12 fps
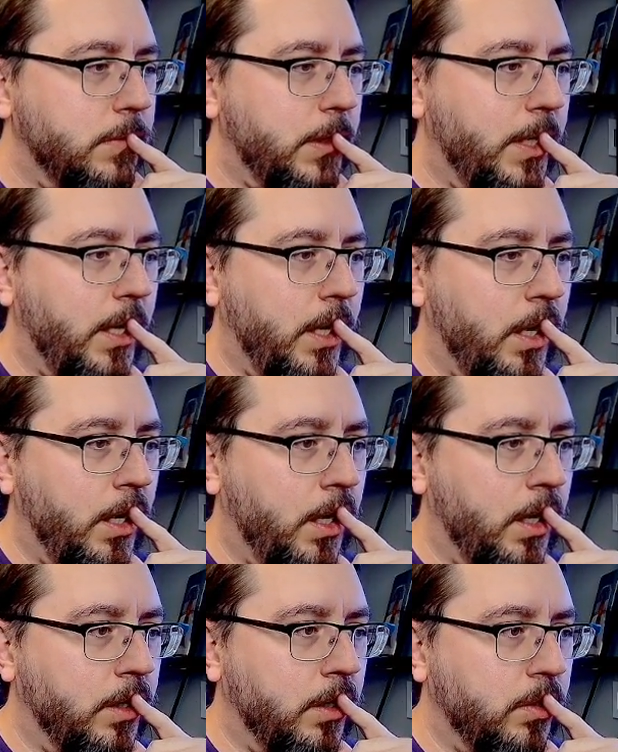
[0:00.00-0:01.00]

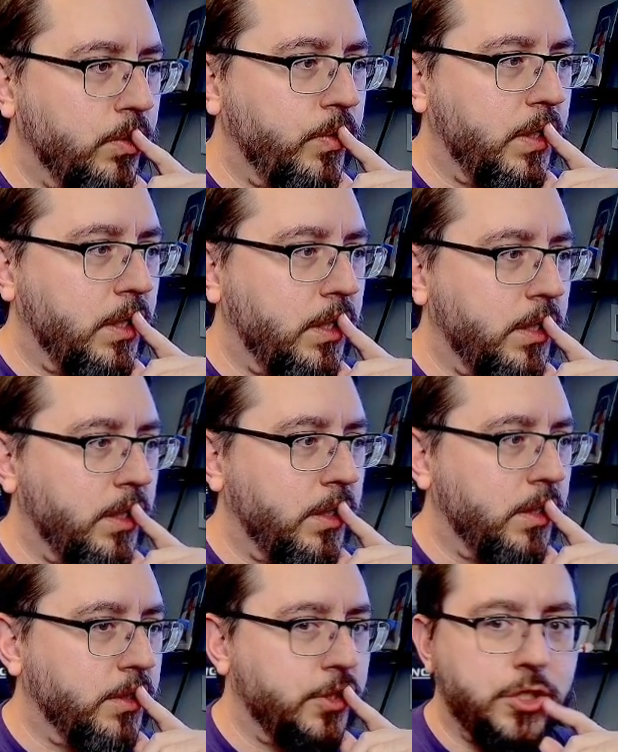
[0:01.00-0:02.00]
and Luna
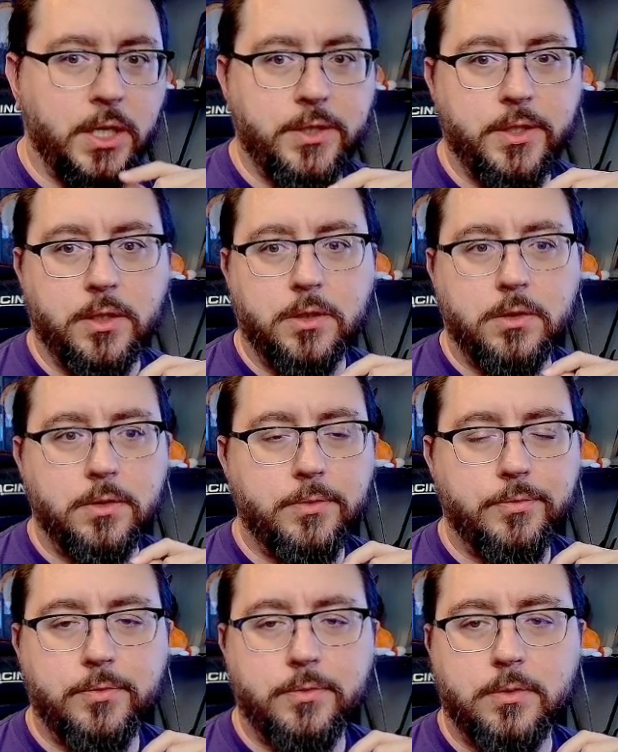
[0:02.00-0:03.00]
is J tier,
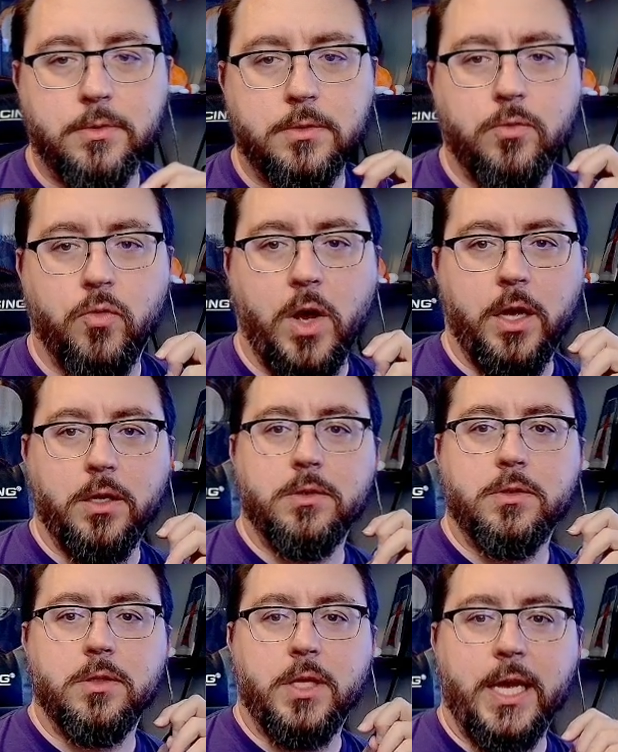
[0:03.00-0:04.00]
right?
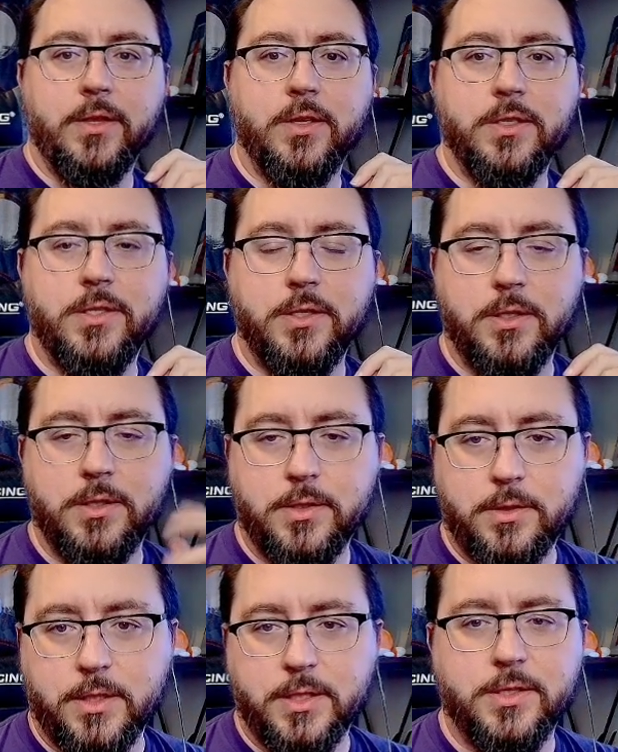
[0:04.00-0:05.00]
Like this
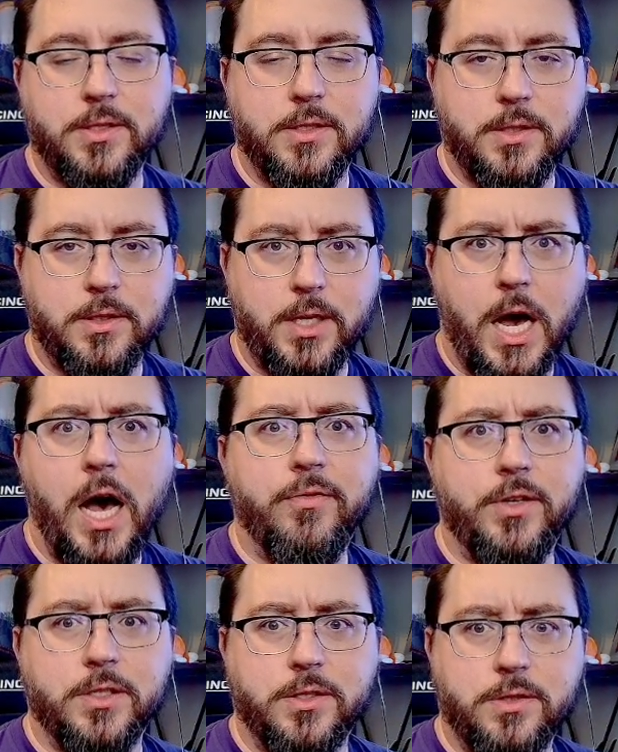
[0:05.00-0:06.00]
is the
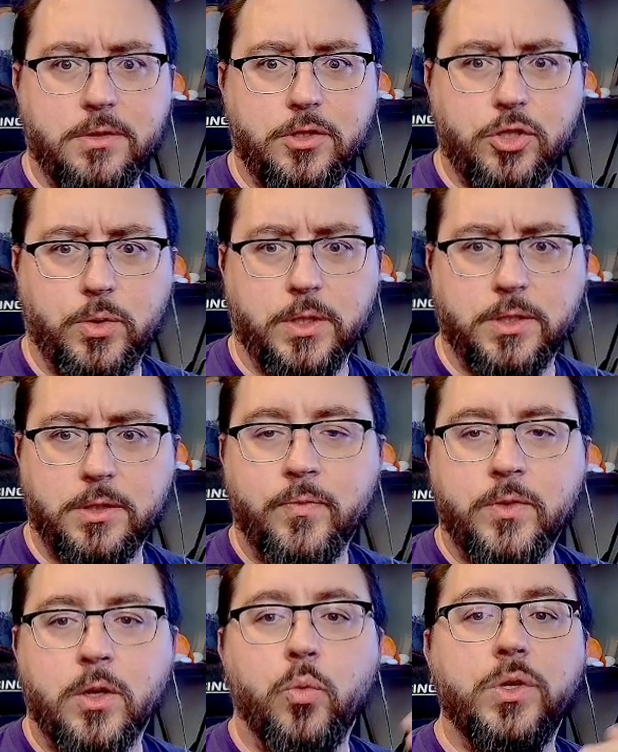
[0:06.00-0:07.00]
obvious choice.
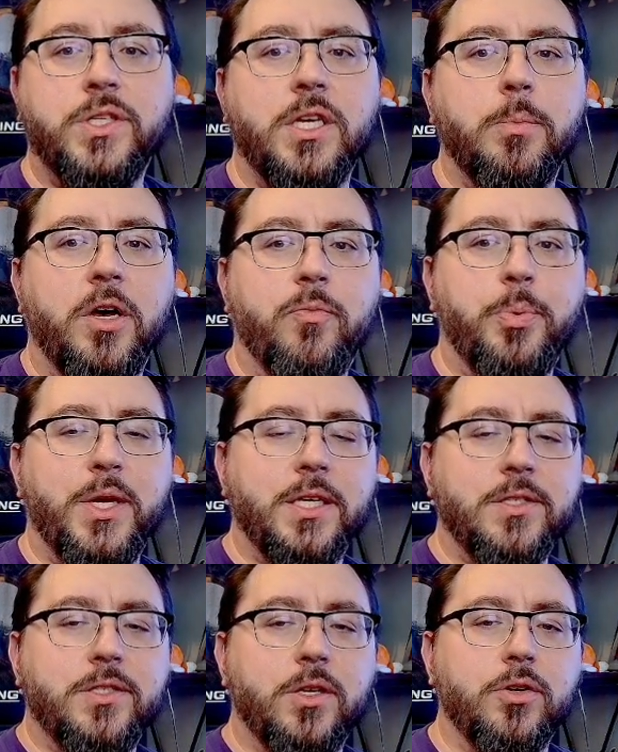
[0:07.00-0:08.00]
Would debuff be
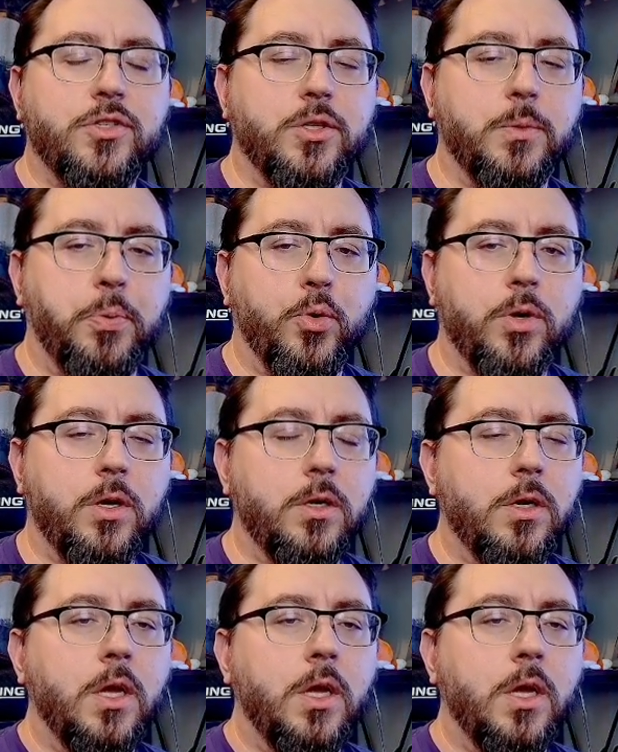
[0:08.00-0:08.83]
considered support?